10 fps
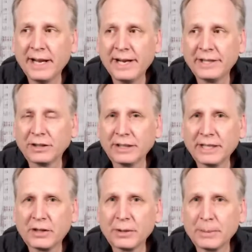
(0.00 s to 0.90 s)
And you look
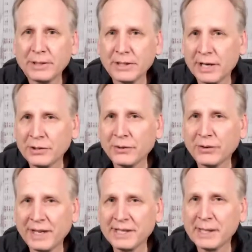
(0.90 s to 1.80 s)
at all the potential
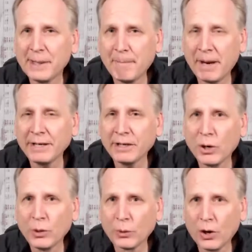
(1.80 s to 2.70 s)
things that might
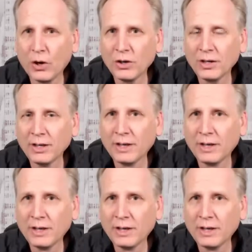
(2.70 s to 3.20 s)
go wrong,